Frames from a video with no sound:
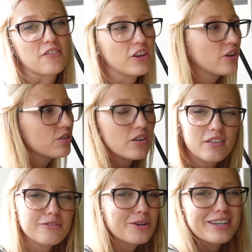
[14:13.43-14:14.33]
If you don't
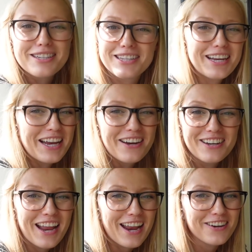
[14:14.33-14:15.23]
even want to sit here
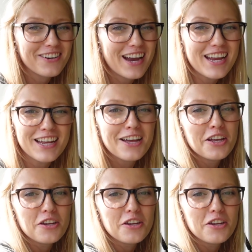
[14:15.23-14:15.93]
and hand crank,